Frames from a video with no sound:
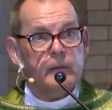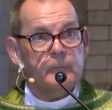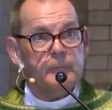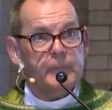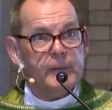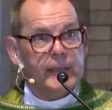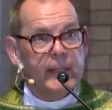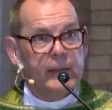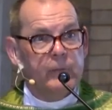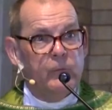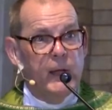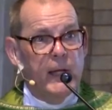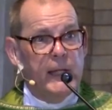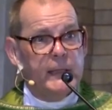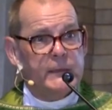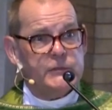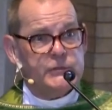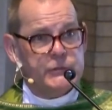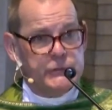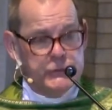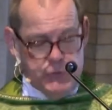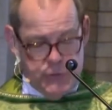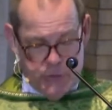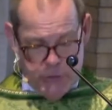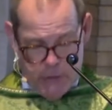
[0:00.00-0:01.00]
But I want
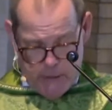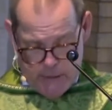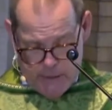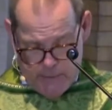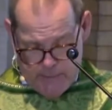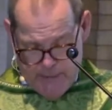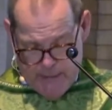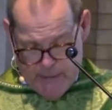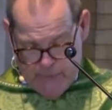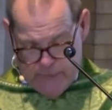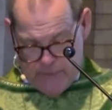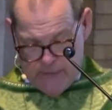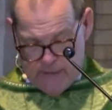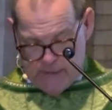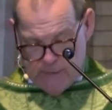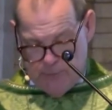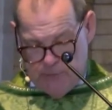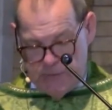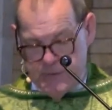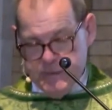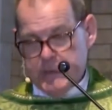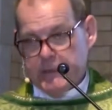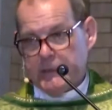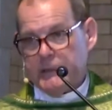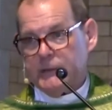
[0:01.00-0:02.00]
to talk about this
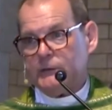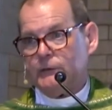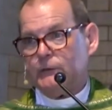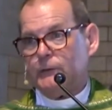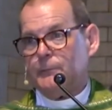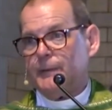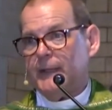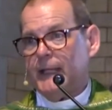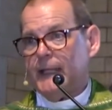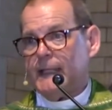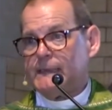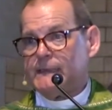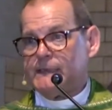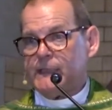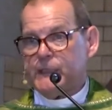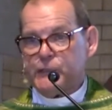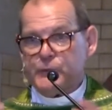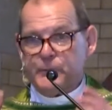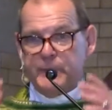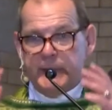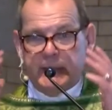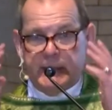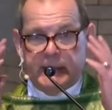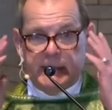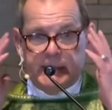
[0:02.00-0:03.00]
particular
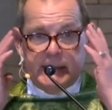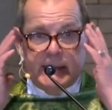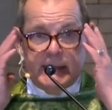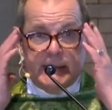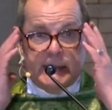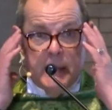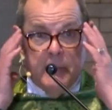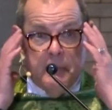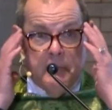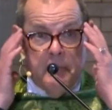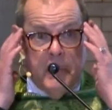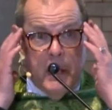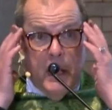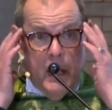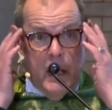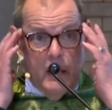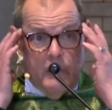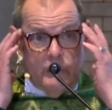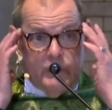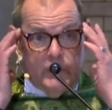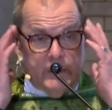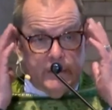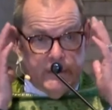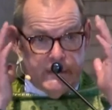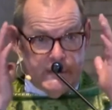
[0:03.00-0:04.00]
passage because it's a
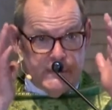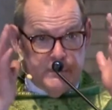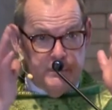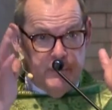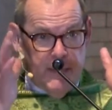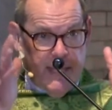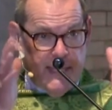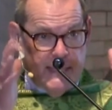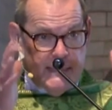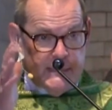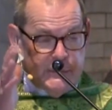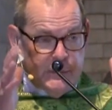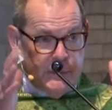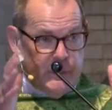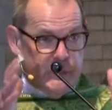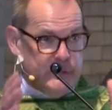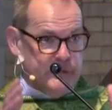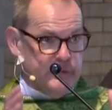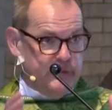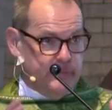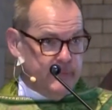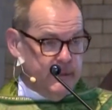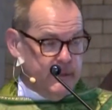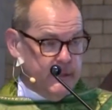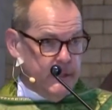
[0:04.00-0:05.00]
marvelous
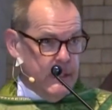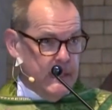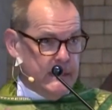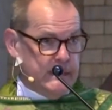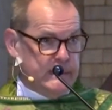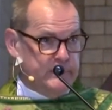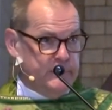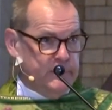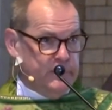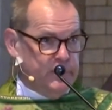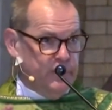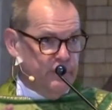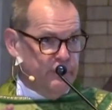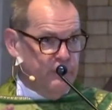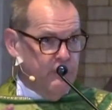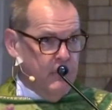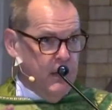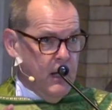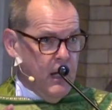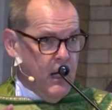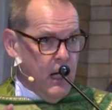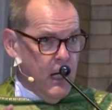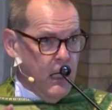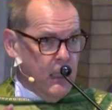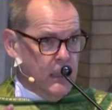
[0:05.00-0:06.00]
passage from the Gospel of
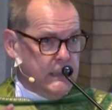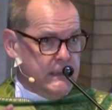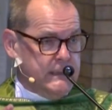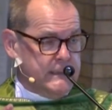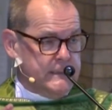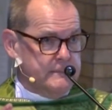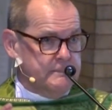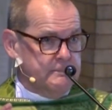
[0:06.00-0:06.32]
Mark